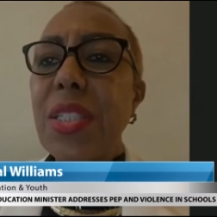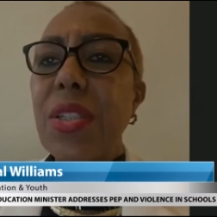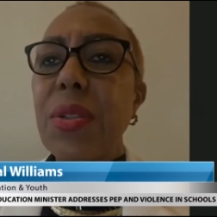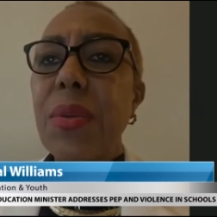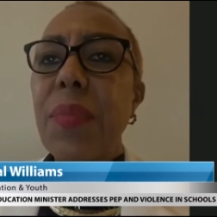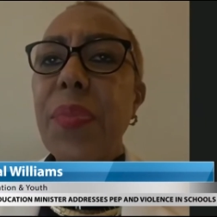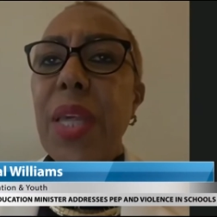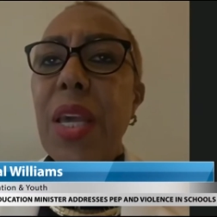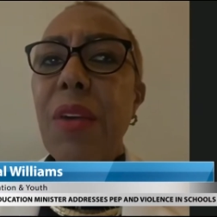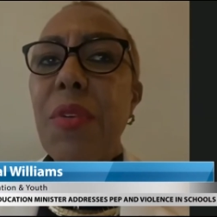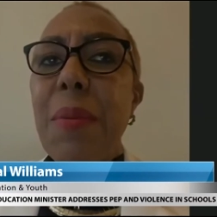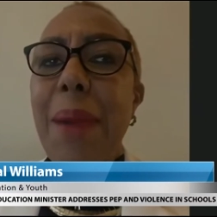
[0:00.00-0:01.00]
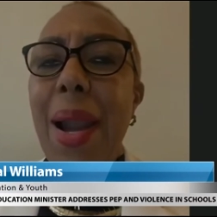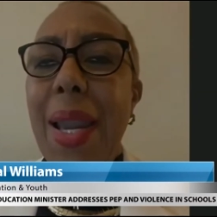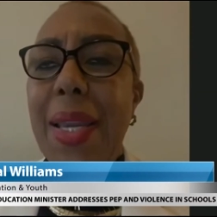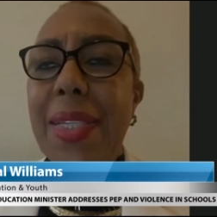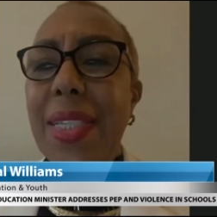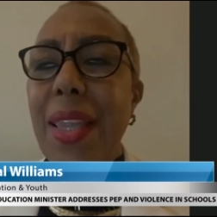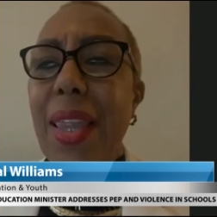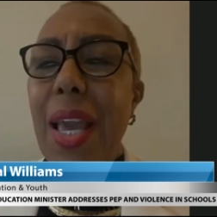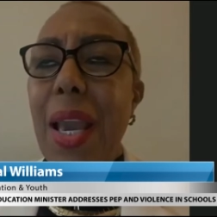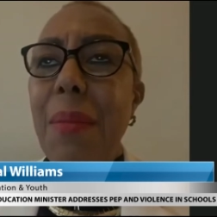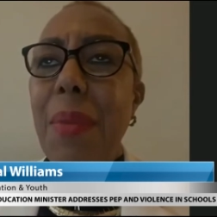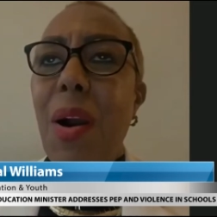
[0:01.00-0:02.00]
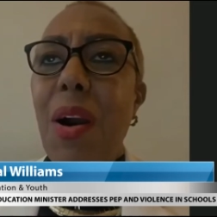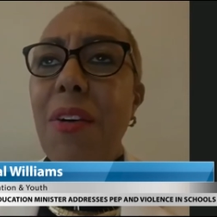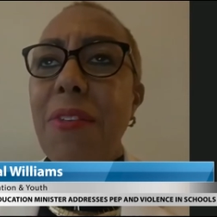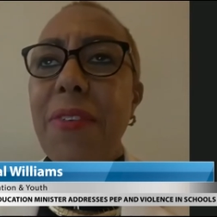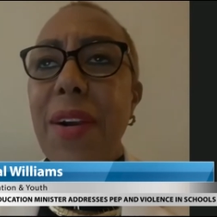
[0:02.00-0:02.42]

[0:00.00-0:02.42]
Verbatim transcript: to remind them of